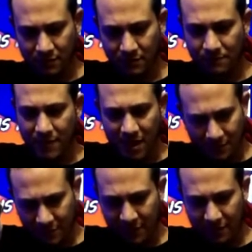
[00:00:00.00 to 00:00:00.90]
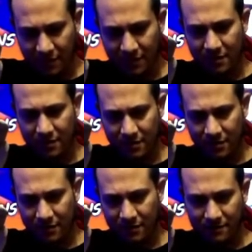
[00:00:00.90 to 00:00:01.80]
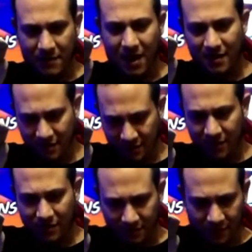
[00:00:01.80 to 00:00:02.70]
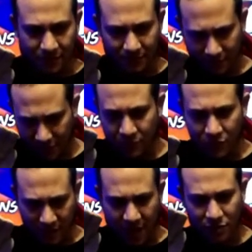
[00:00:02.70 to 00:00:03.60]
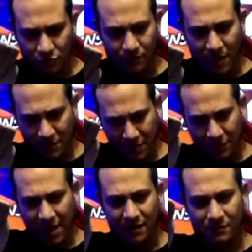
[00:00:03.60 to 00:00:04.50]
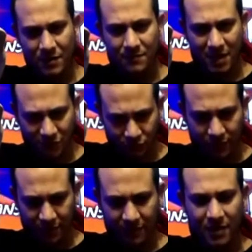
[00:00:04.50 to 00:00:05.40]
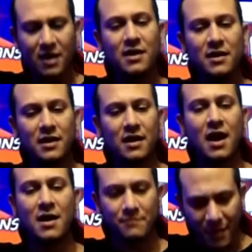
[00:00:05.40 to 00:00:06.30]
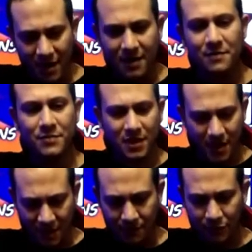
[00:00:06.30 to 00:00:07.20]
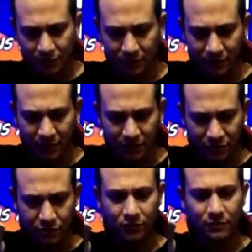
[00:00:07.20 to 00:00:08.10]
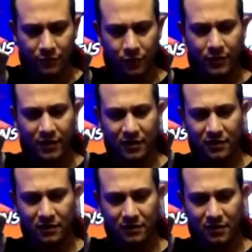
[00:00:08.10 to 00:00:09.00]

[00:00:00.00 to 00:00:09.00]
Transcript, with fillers: maybe if my communication with my people hadn't been messed with, I might have been able to avoid